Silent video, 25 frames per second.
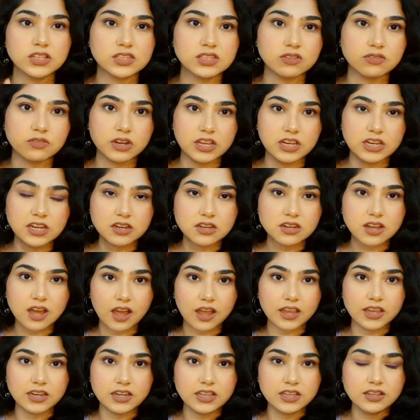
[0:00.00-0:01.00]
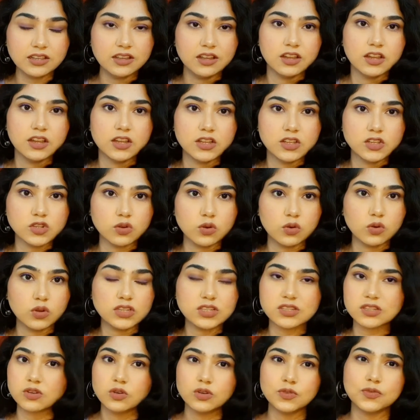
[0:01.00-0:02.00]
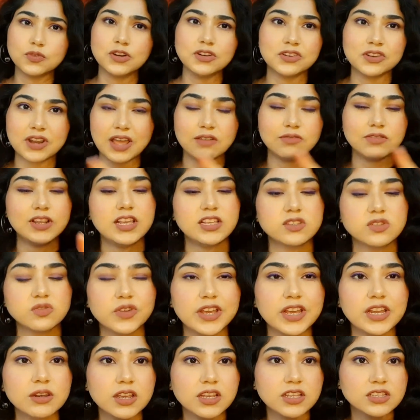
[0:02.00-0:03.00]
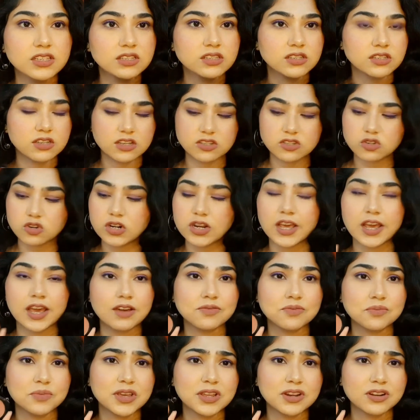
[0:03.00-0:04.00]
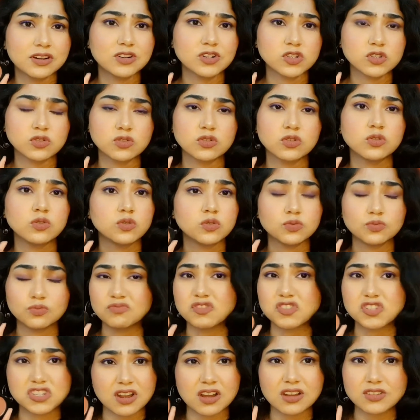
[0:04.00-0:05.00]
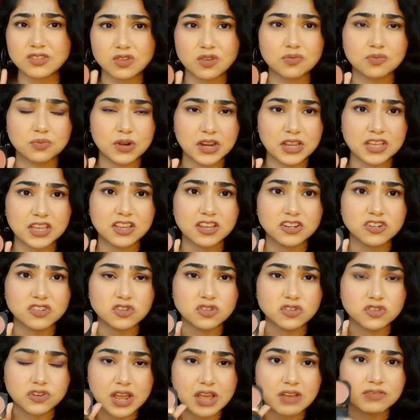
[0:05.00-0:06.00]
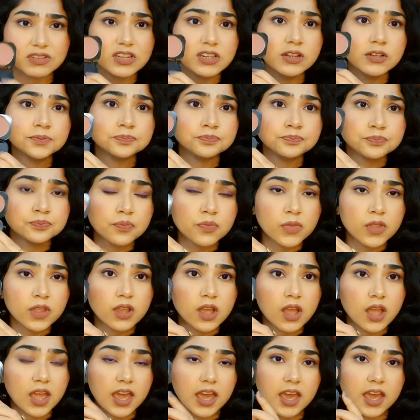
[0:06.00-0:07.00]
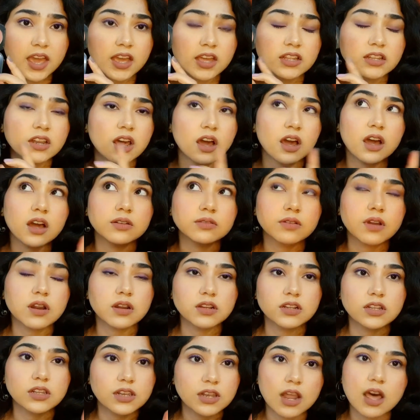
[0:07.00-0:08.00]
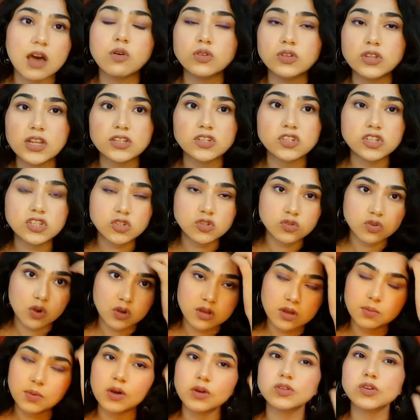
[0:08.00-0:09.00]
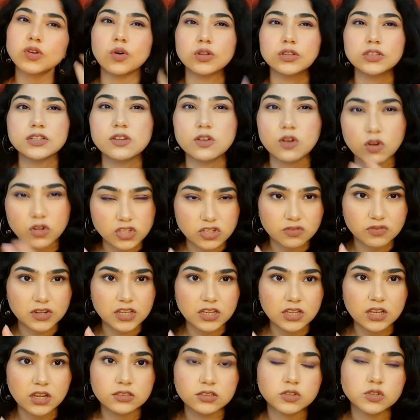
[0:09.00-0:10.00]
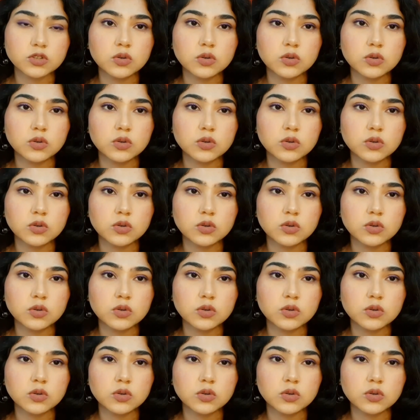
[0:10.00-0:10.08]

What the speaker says: It's really tiny, so it's good for travel as well. It does not have mirrors, so no chance of breaking in your travel. And now let's just talk about all the longevity.